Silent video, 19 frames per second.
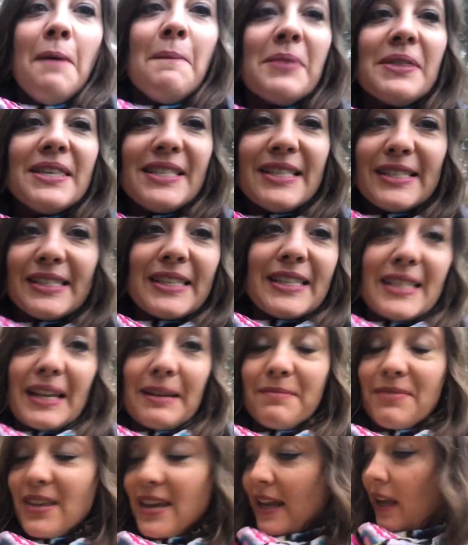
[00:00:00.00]
But this is the
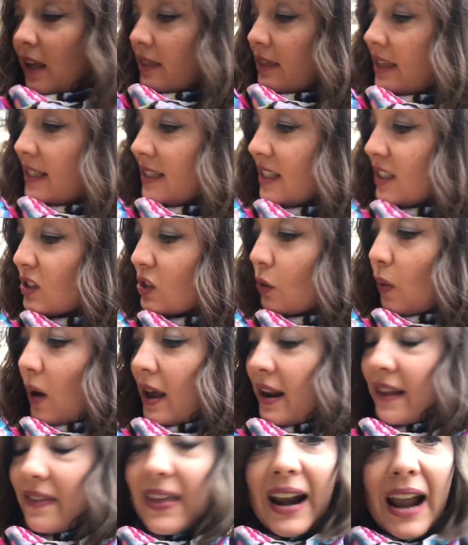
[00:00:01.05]
same thing. This is the
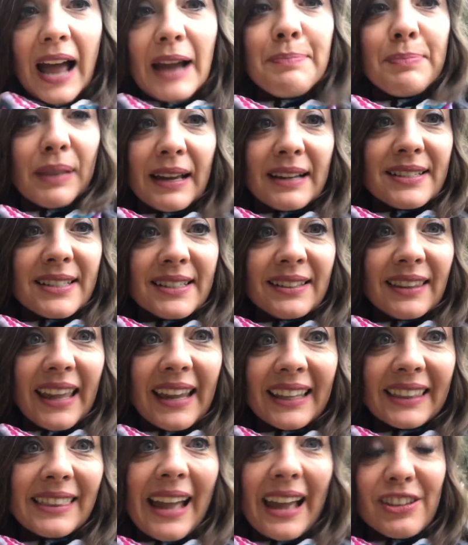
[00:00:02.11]
one that I planted like
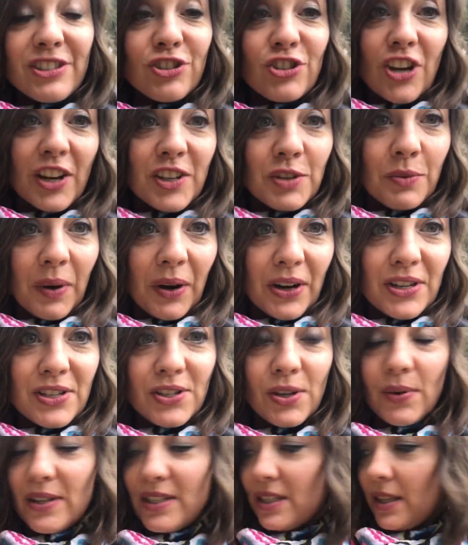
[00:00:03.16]
last January.
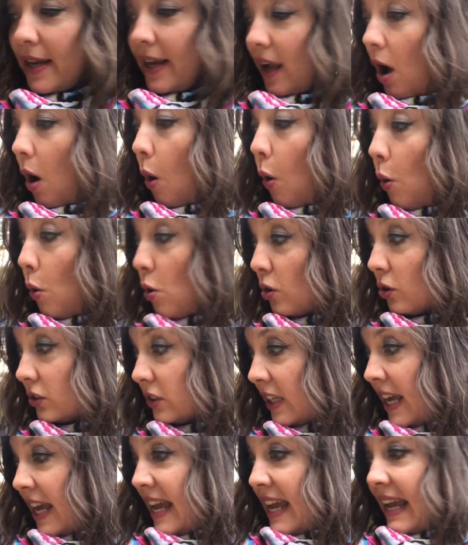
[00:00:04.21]
So it's like old.
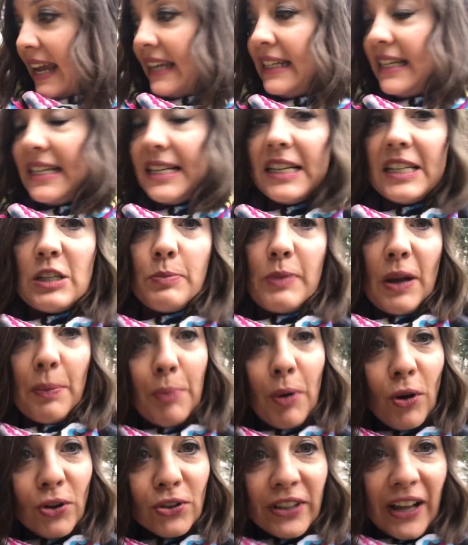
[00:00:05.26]
It needed to be
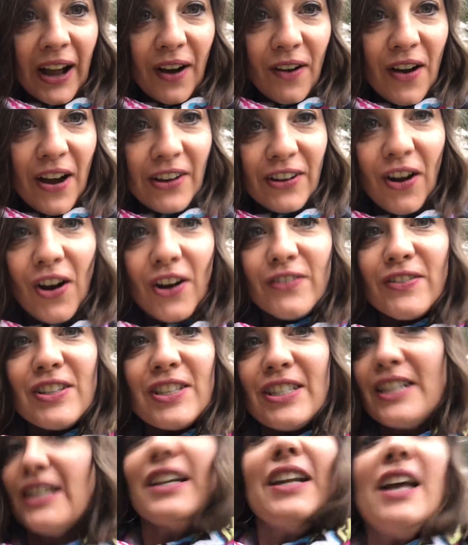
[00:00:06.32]
pulled out and
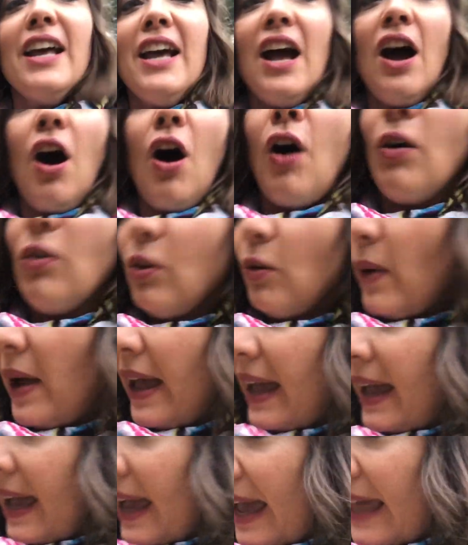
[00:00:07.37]
harvested all the
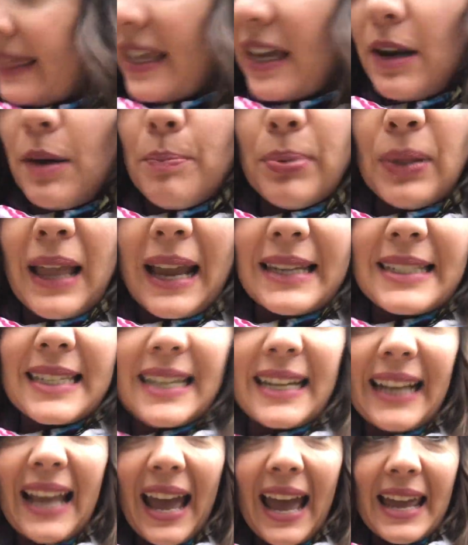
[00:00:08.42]
way and then planted
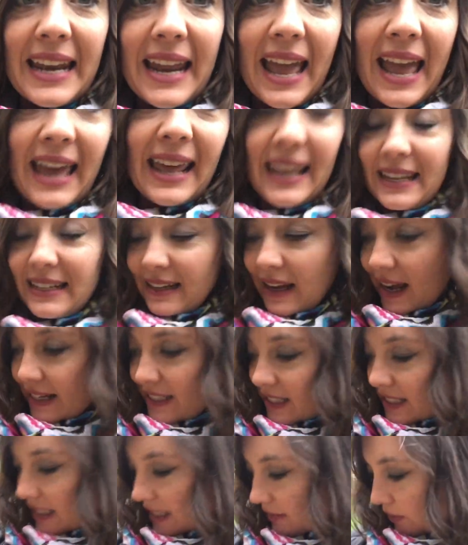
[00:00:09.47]
again, and I
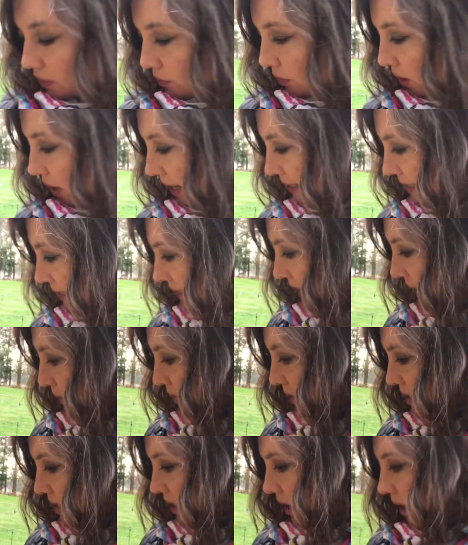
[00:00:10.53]
just didn't even realize that
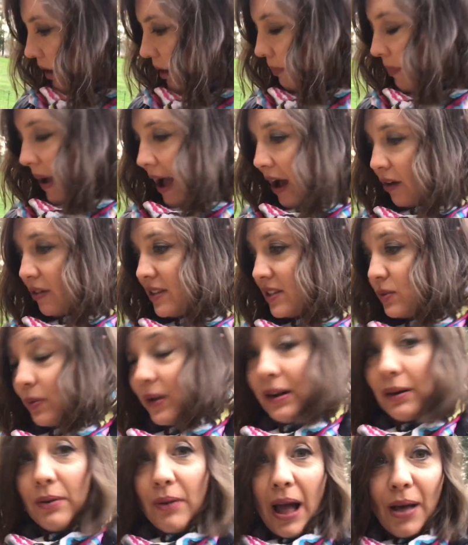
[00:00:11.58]
was how this
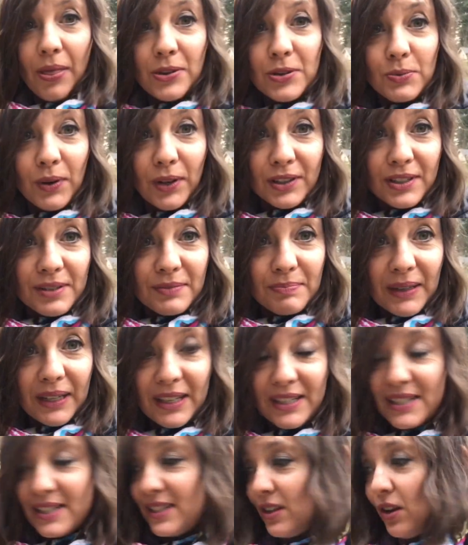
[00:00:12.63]
worked,
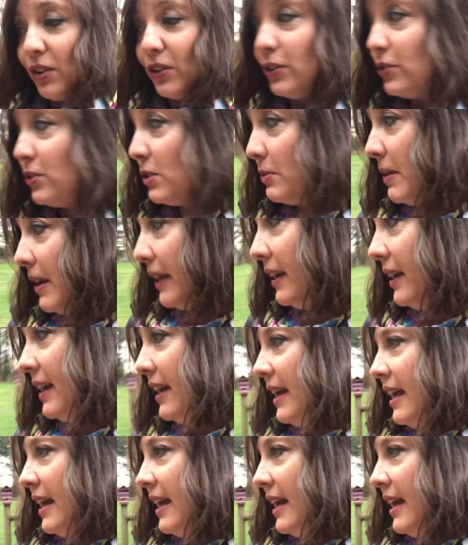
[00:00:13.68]
because it's all new to me.